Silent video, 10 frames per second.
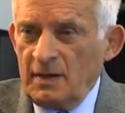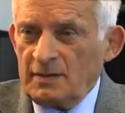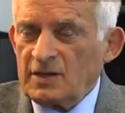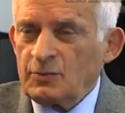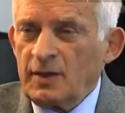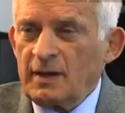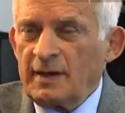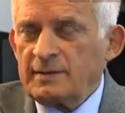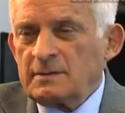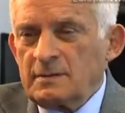that we
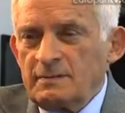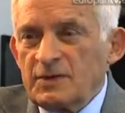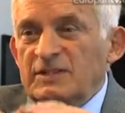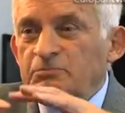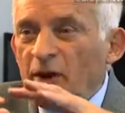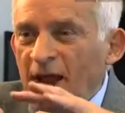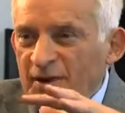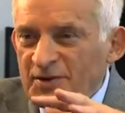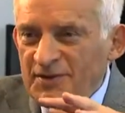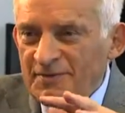can
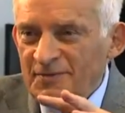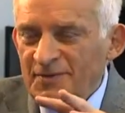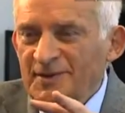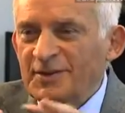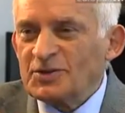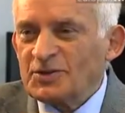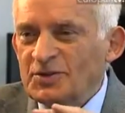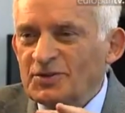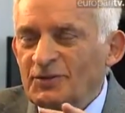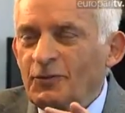spread the
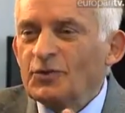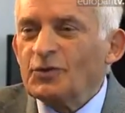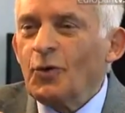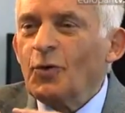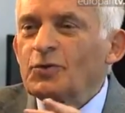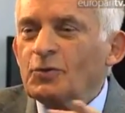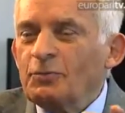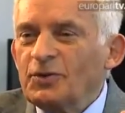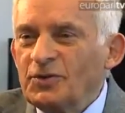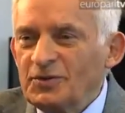decision for the whole
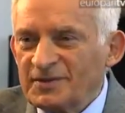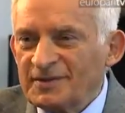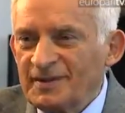European Union,